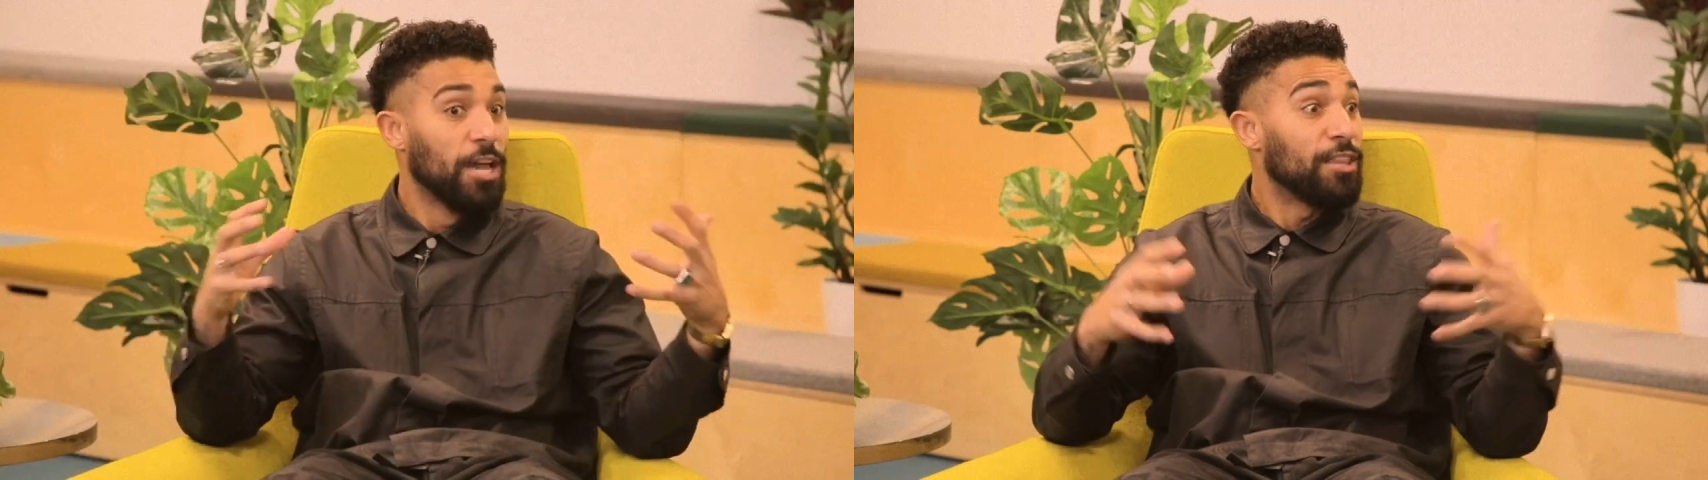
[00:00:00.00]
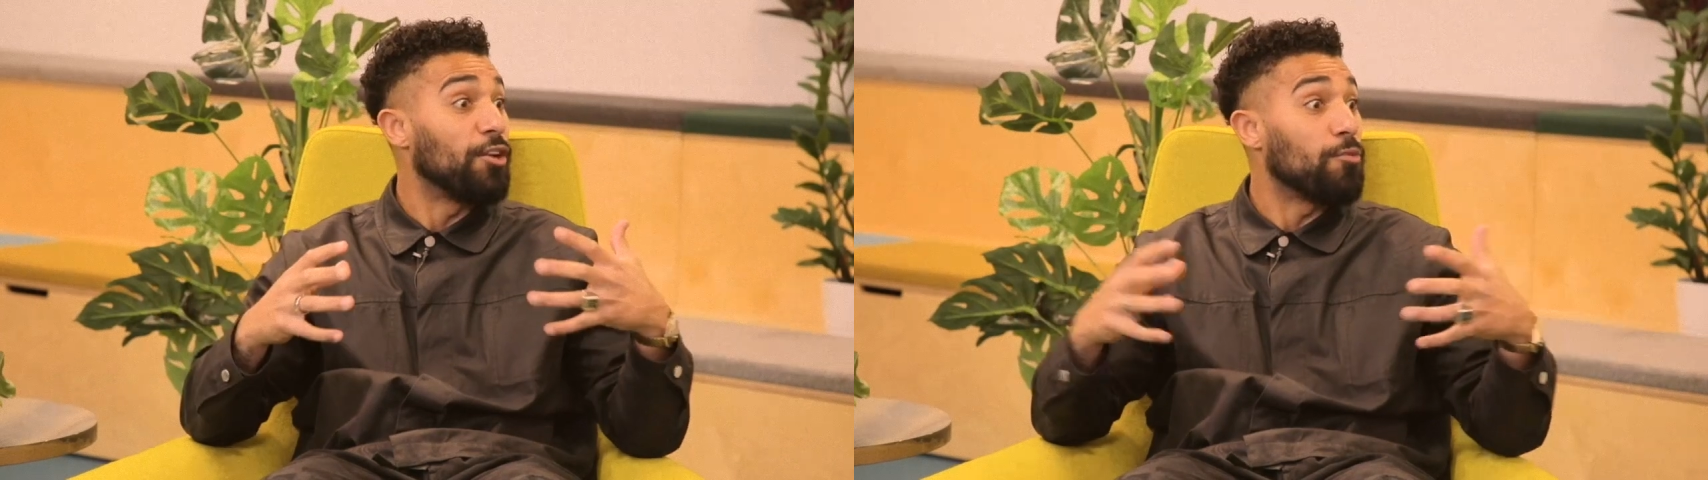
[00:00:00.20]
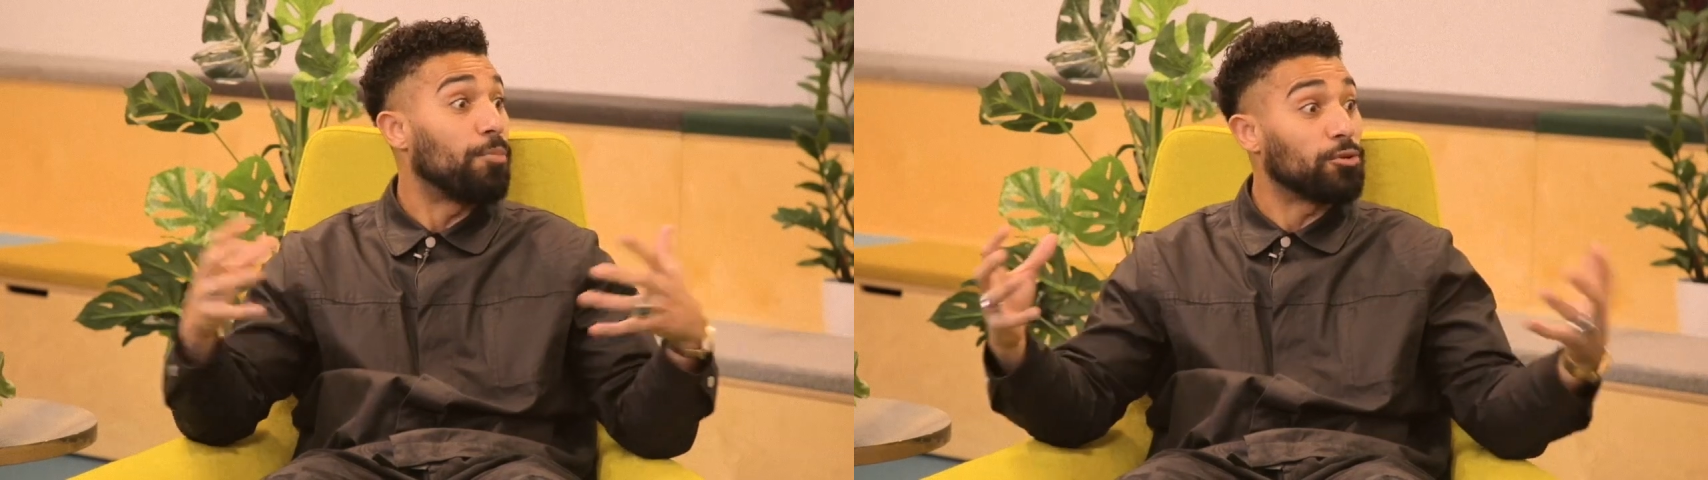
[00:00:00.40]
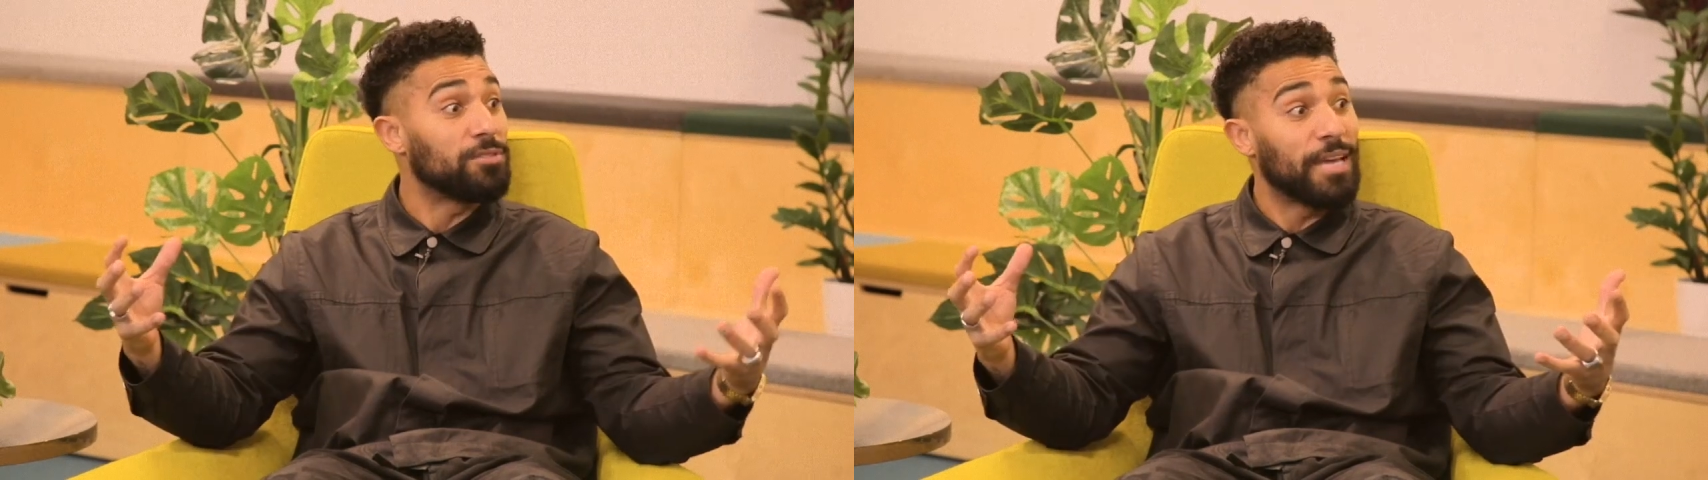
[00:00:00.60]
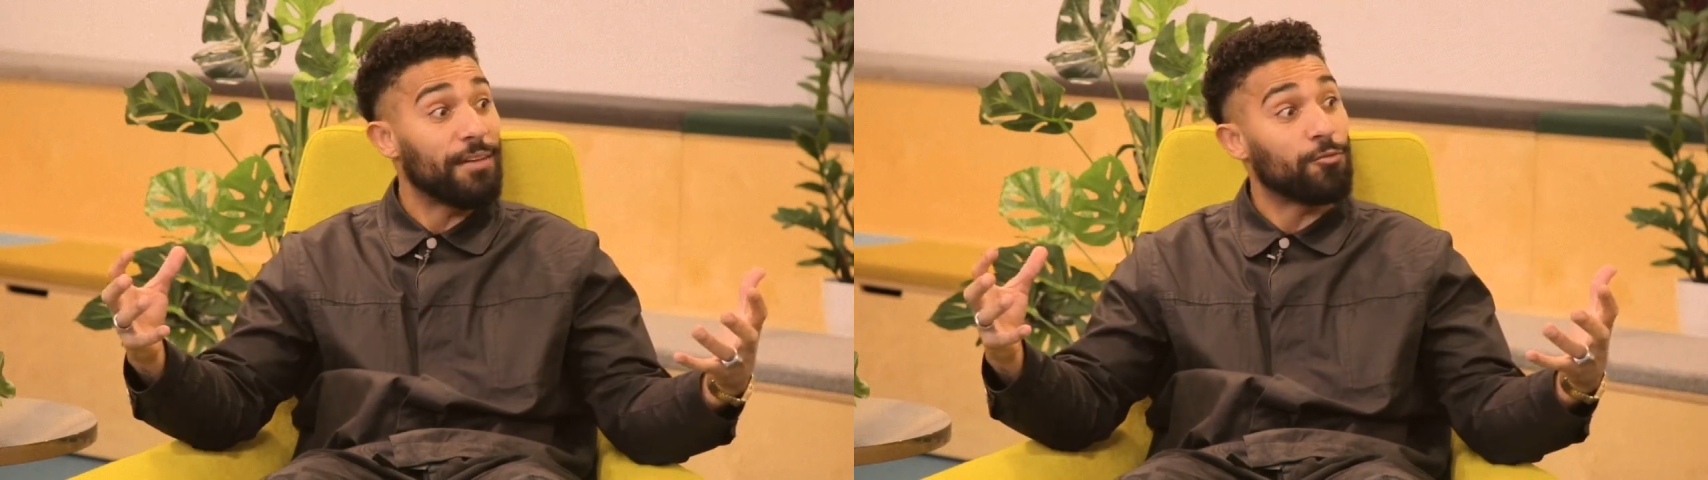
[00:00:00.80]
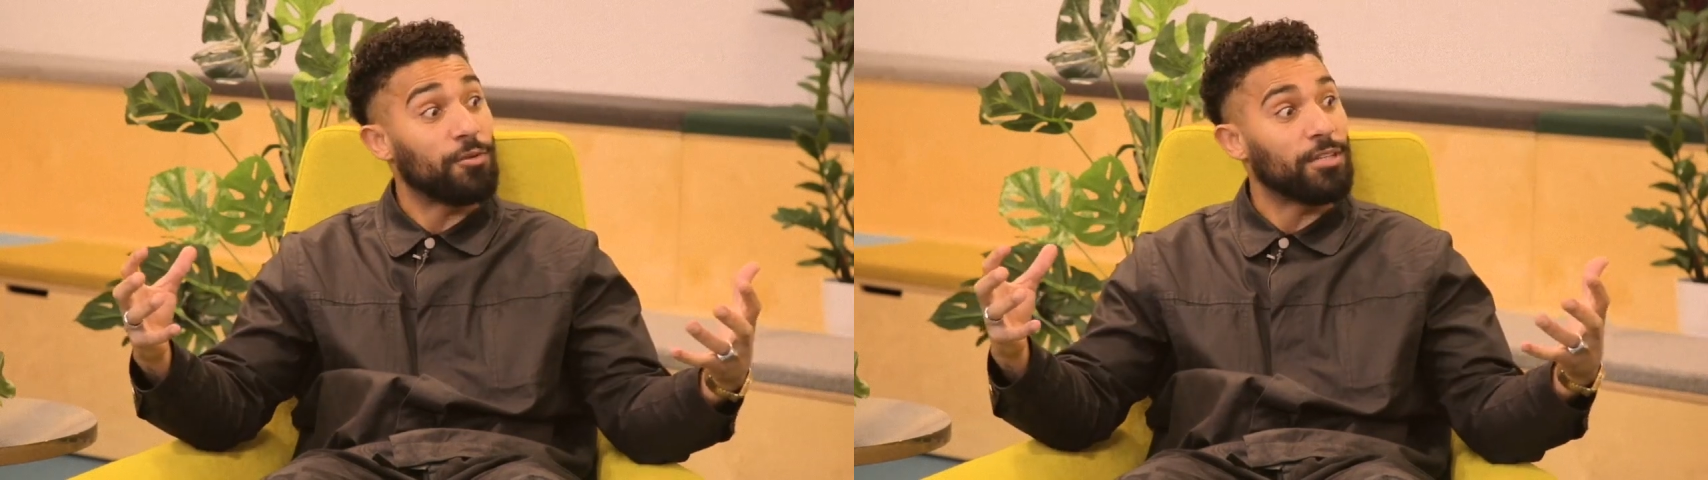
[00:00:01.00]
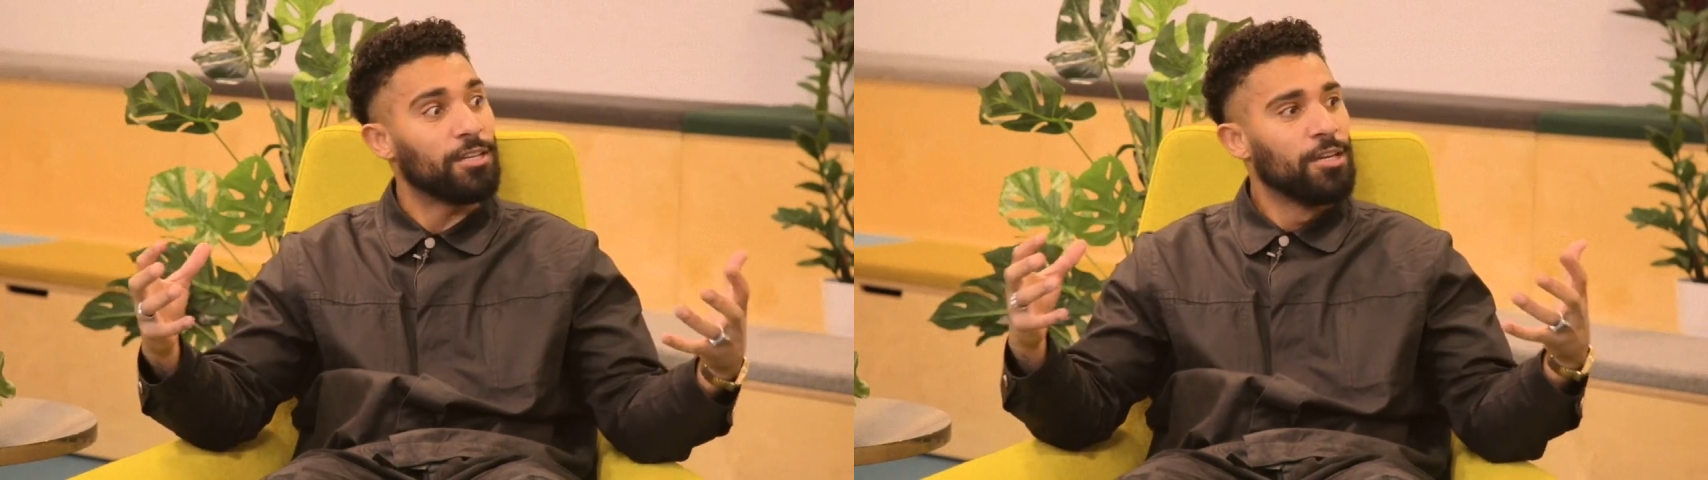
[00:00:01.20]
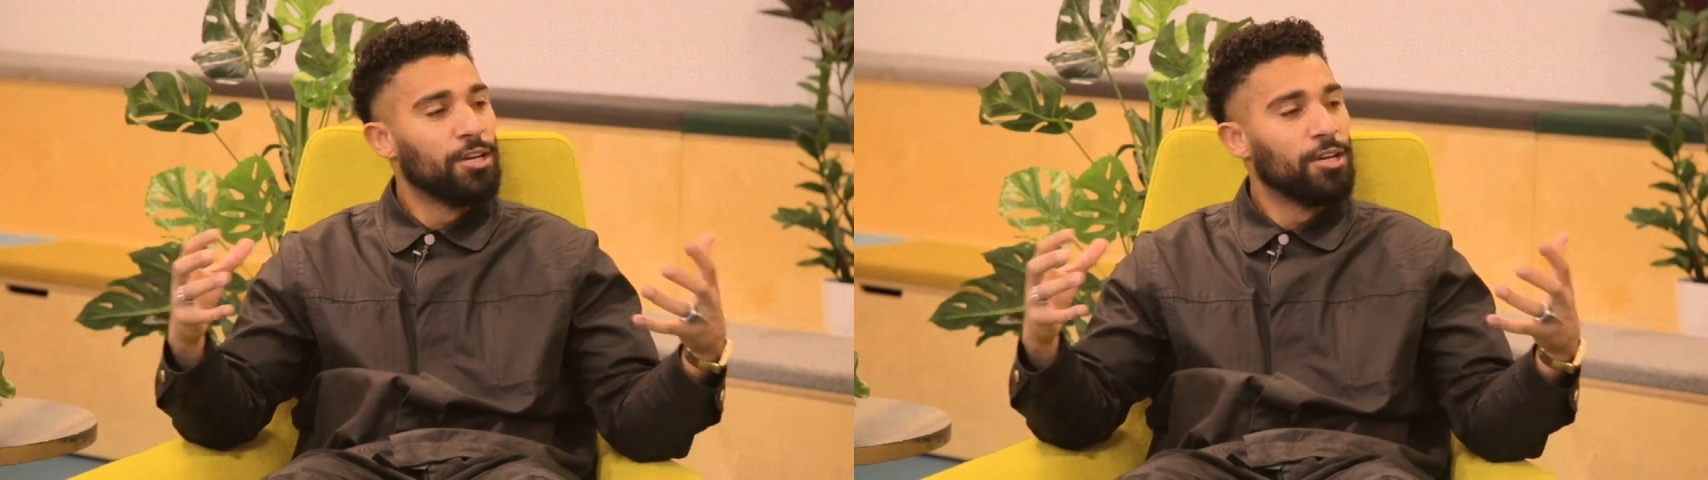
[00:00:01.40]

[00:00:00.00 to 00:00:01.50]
They're important to everybody.